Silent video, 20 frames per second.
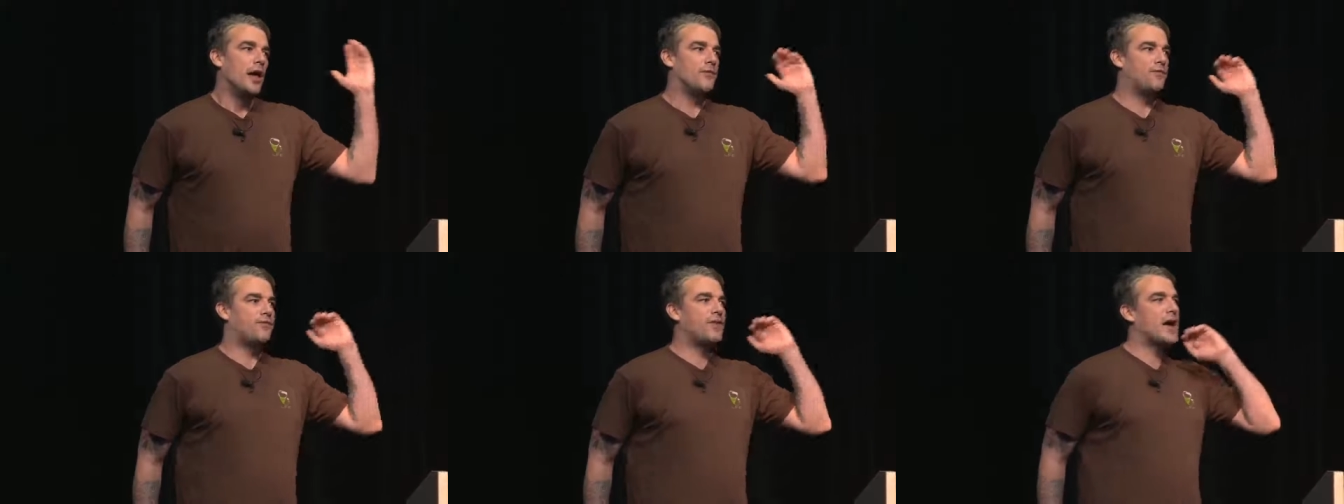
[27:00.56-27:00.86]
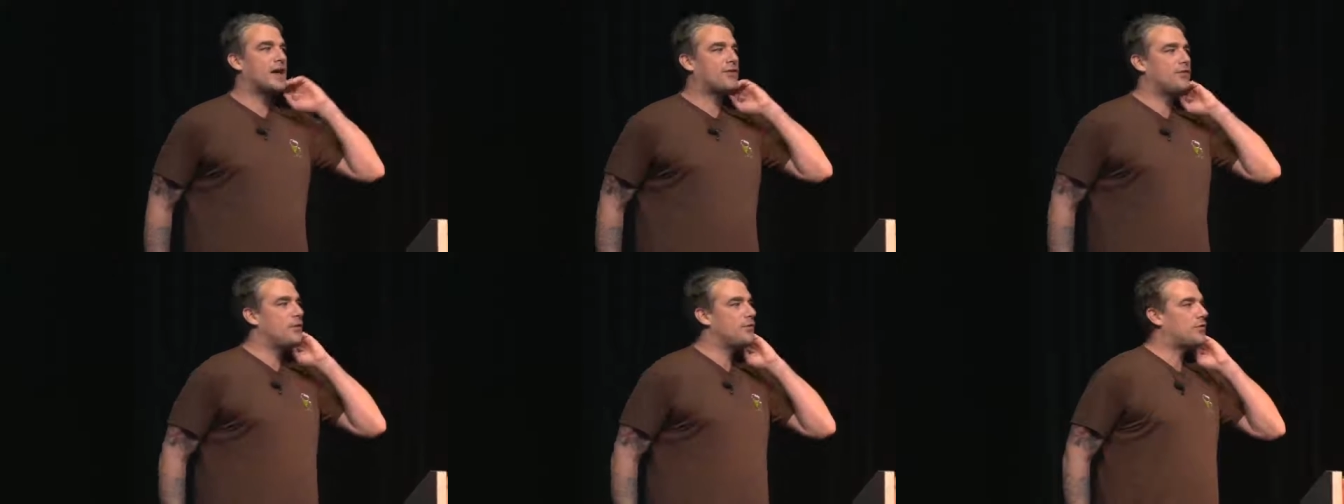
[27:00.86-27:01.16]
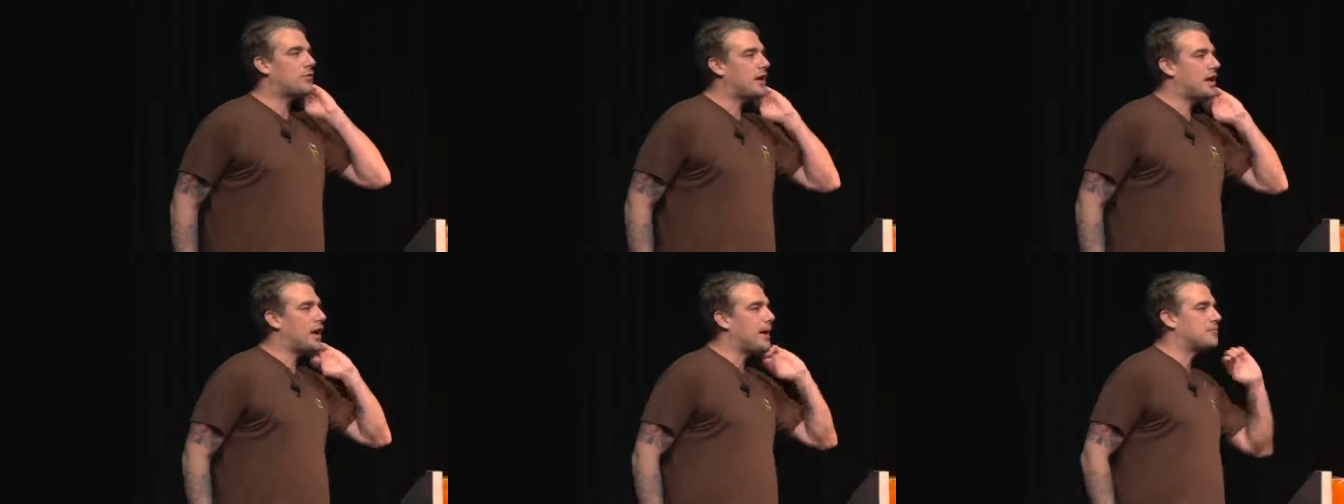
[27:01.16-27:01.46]
In fact,
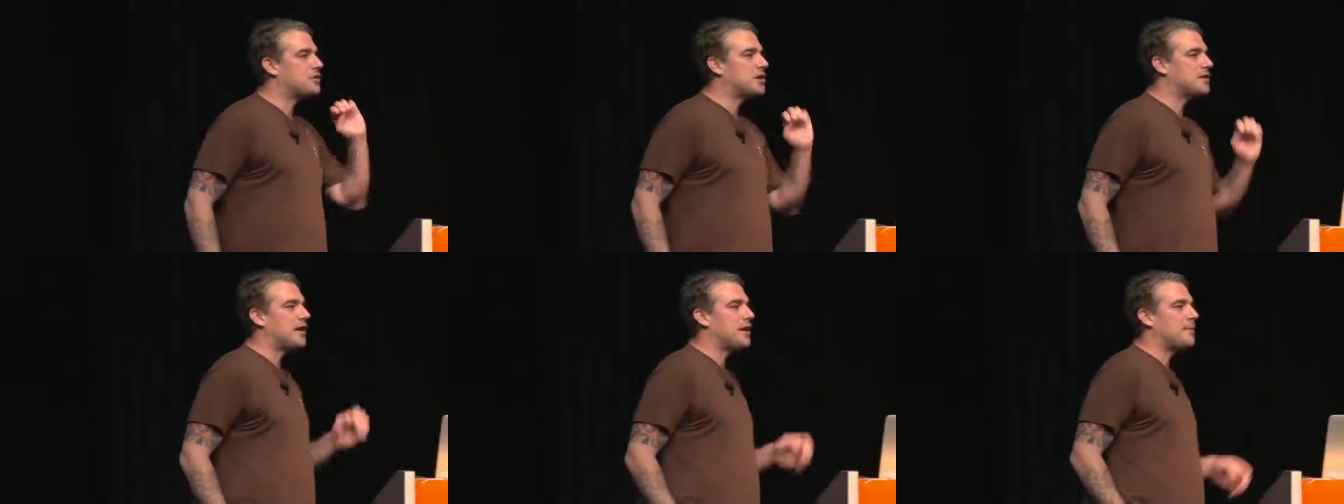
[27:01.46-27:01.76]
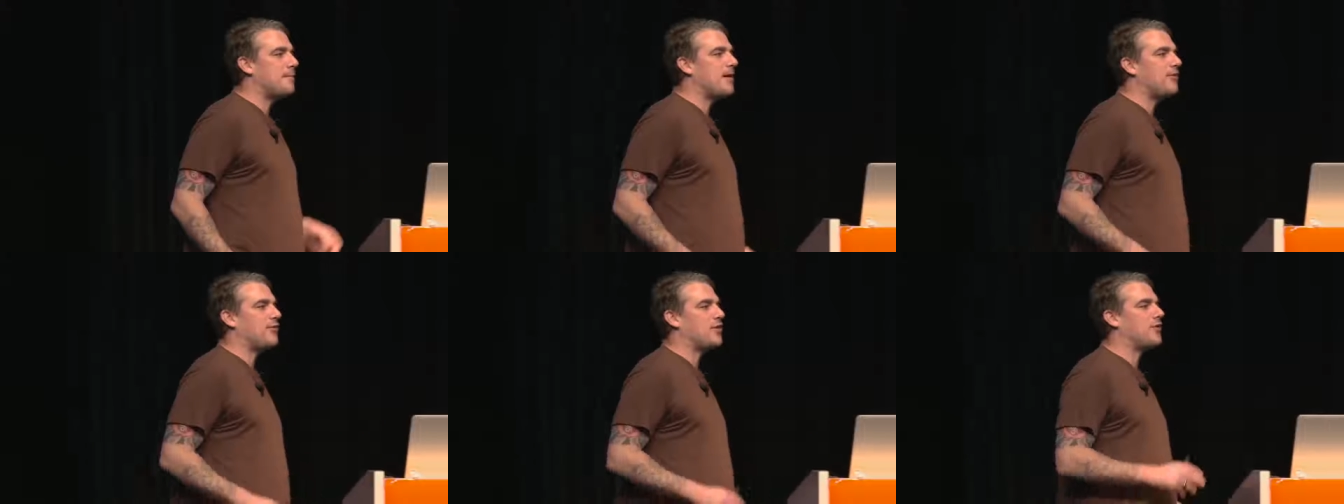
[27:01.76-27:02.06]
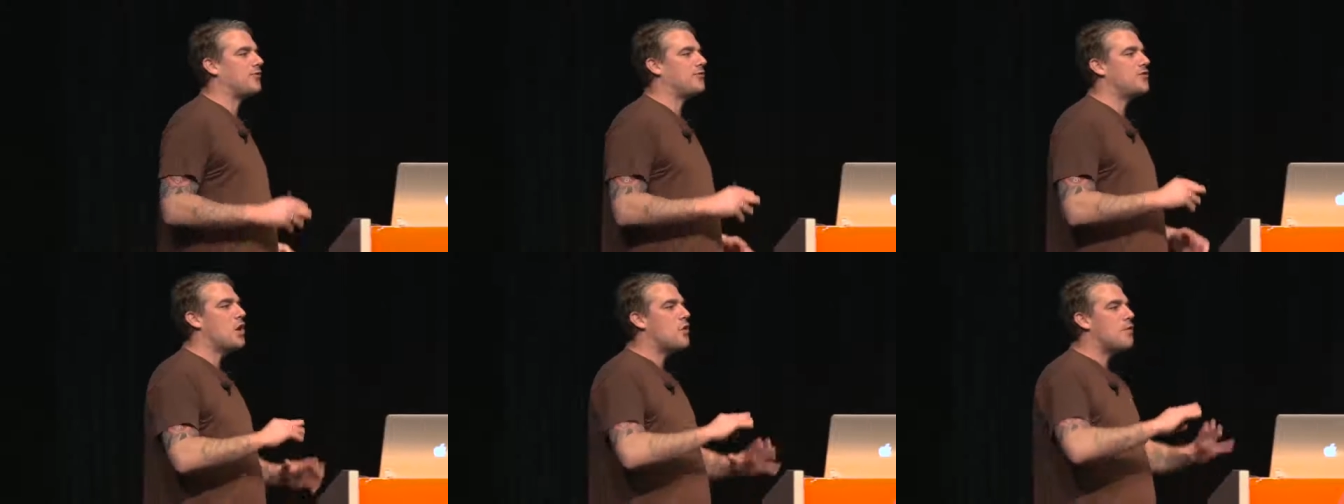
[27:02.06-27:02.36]
using an object database,
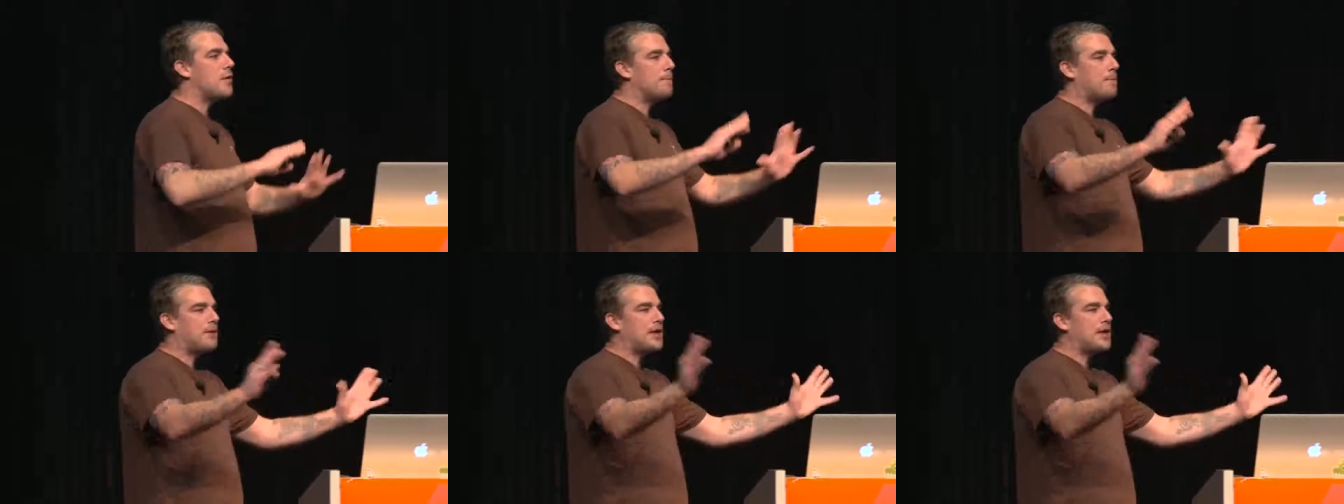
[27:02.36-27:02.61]
it has no